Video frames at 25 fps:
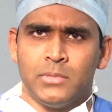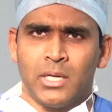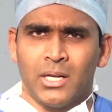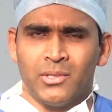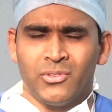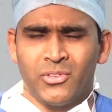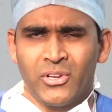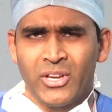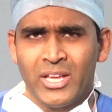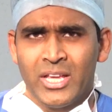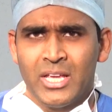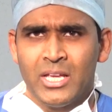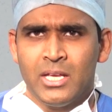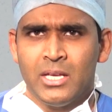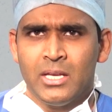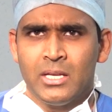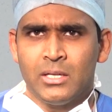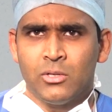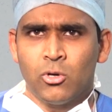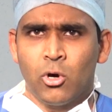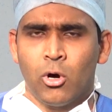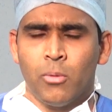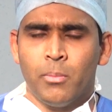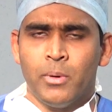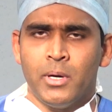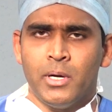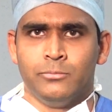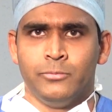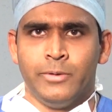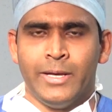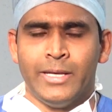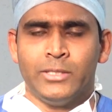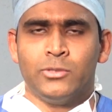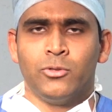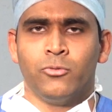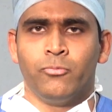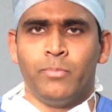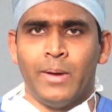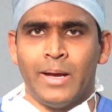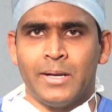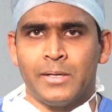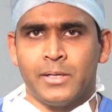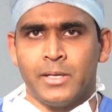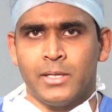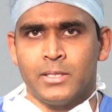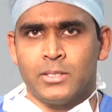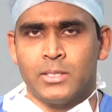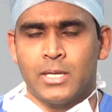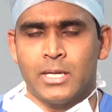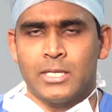There are three common ways of
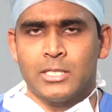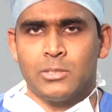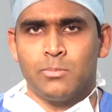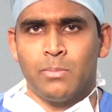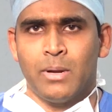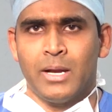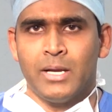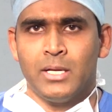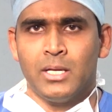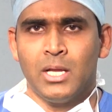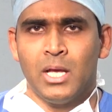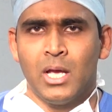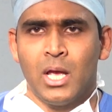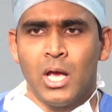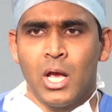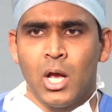pancreas transplant.